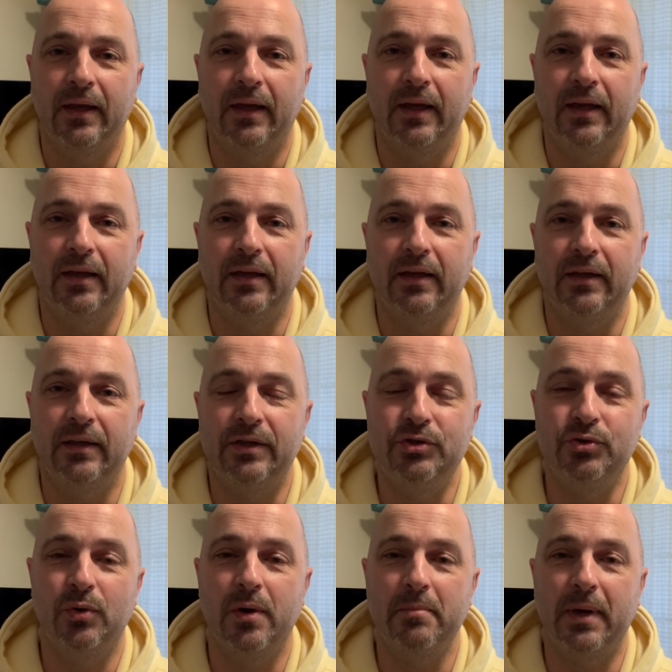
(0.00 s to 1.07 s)
and
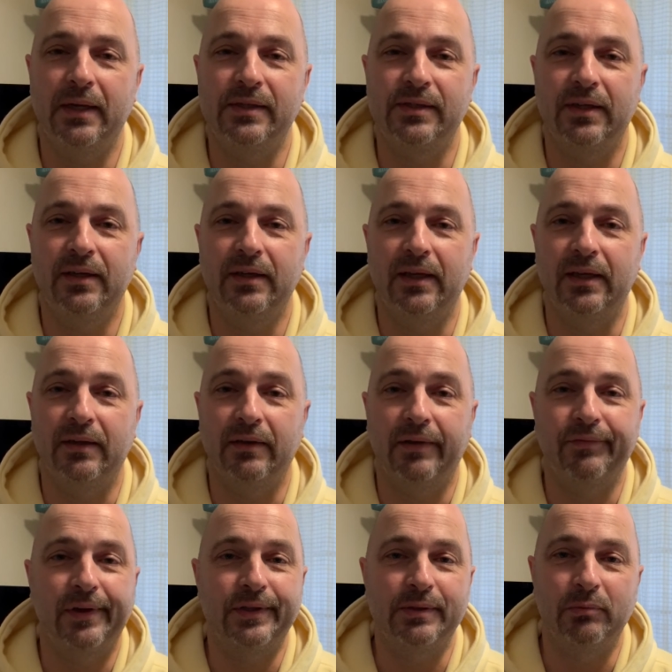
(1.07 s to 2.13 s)
enjoy my Sunday. I've
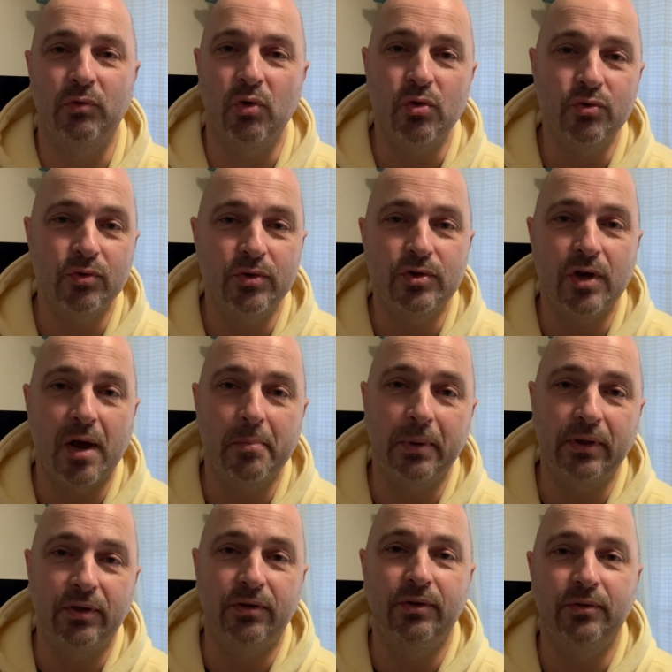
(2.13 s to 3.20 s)
got some grocery shopping
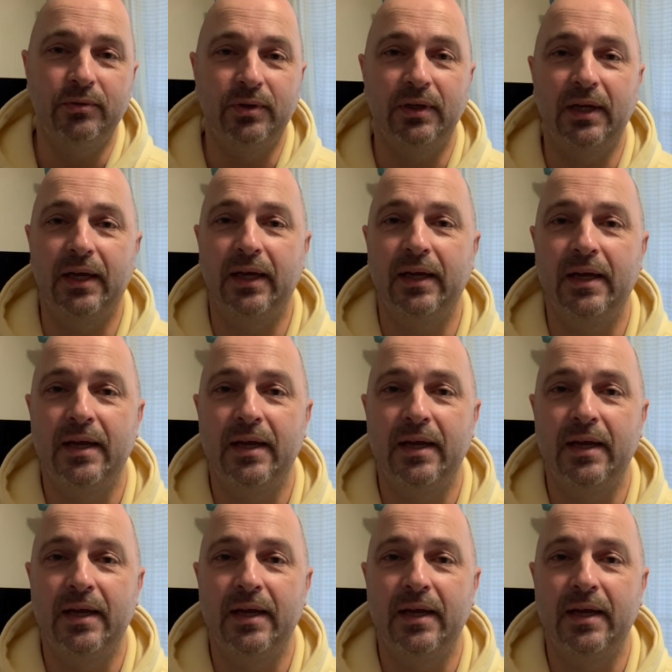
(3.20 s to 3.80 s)
to do today.